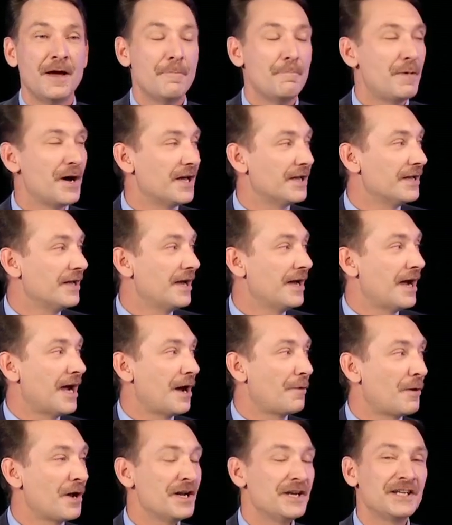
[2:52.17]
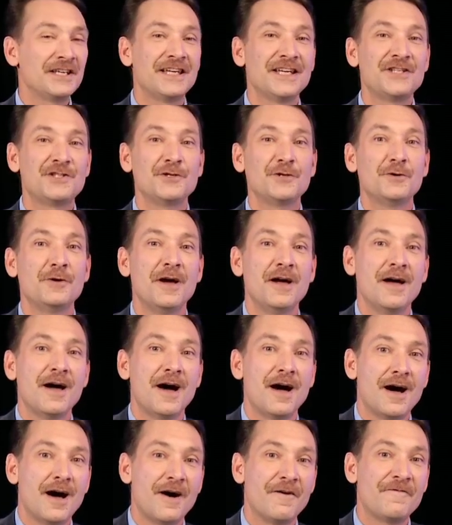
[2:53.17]
But I wanted to get you
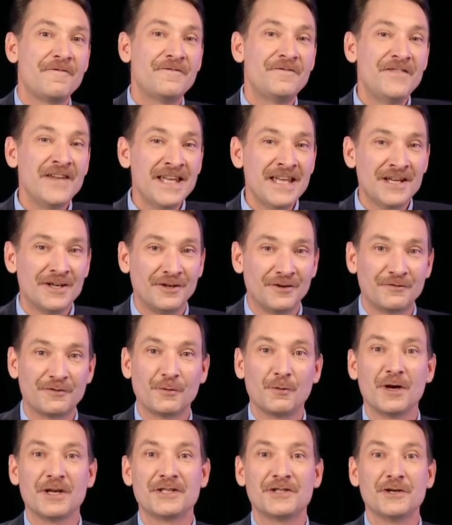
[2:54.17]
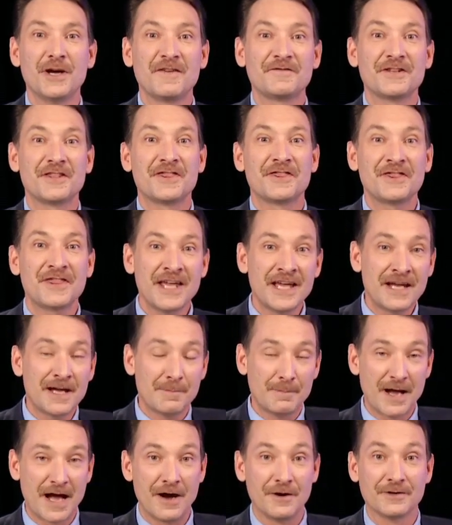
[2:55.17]
a feel for what you have to think
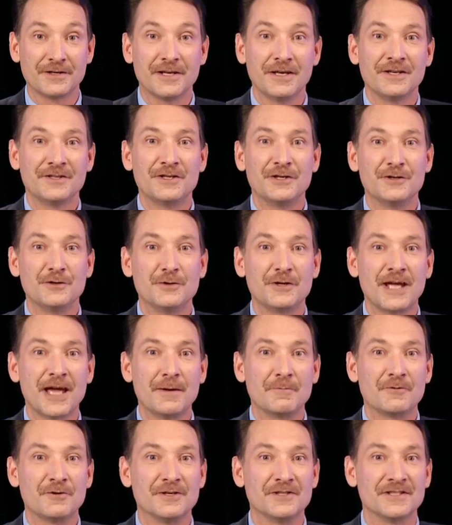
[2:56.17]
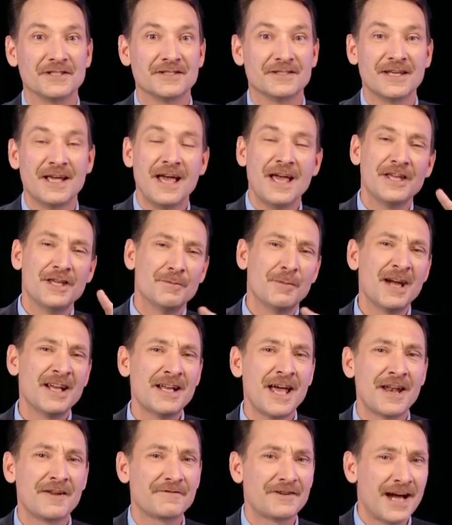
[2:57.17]
about to do chem quizzes. You might
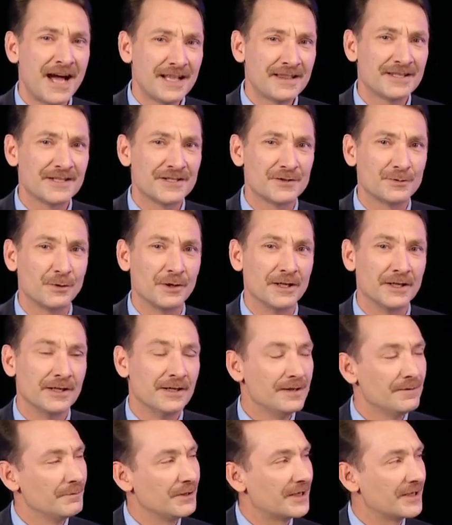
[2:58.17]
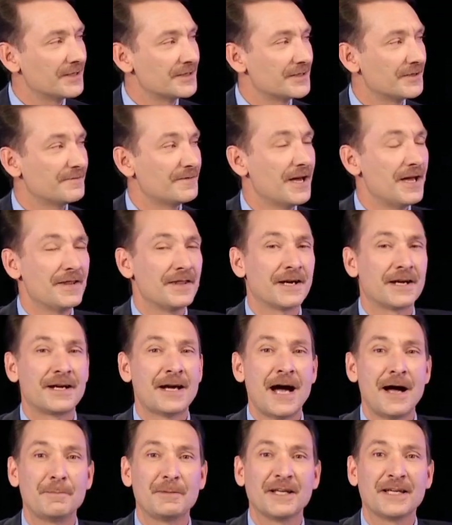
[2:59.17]
not have got this one because of the
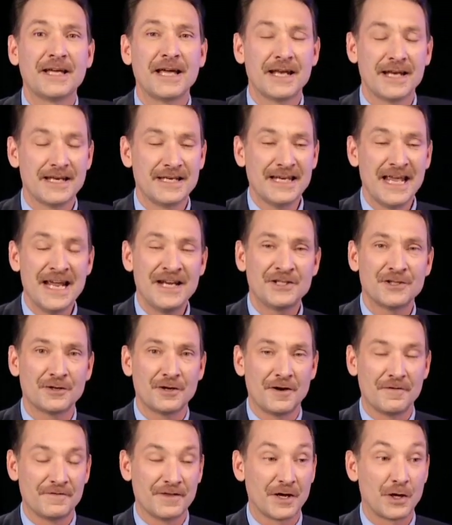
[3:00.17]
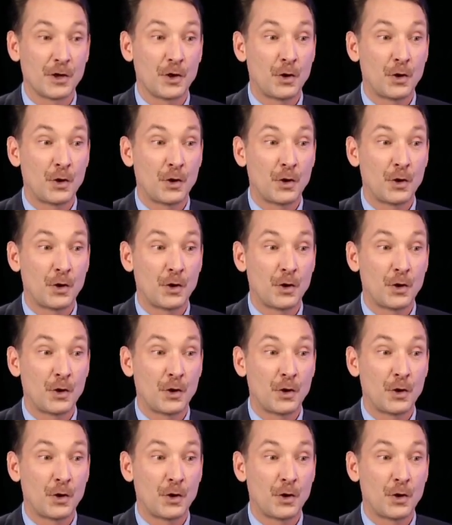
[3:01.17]
complicated nature of the